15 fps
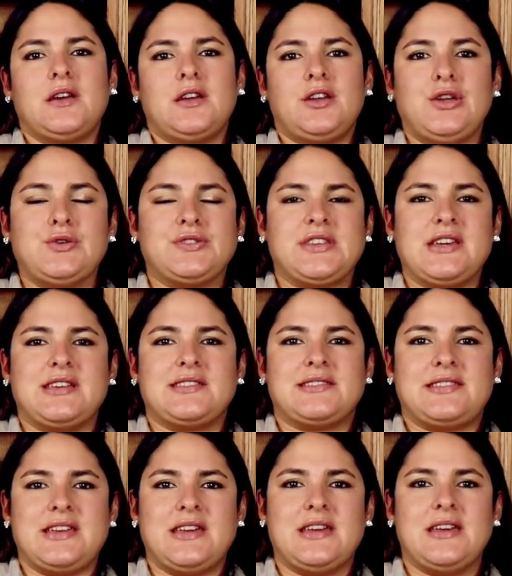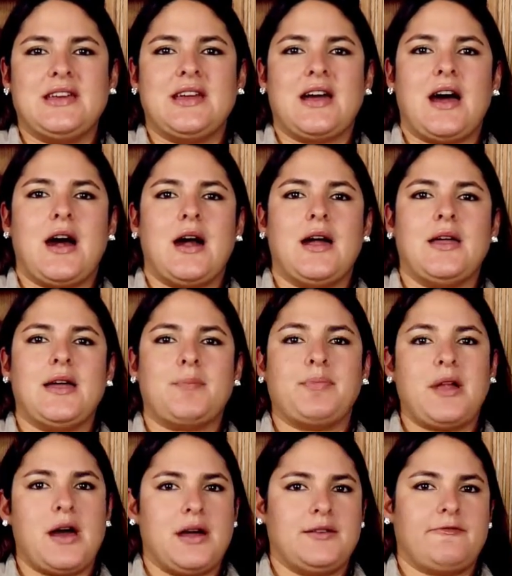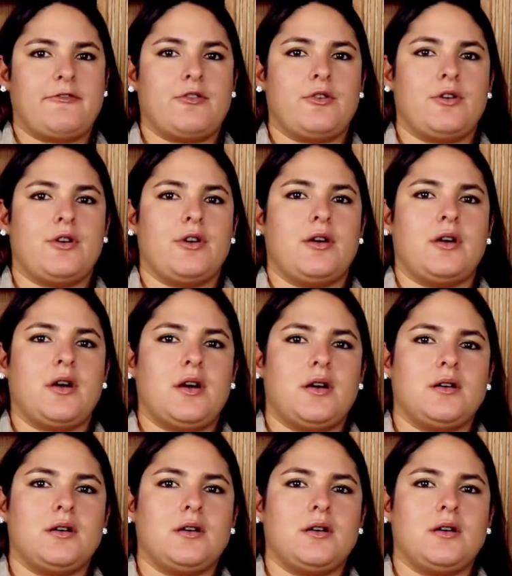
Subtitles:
UCSD, I applied for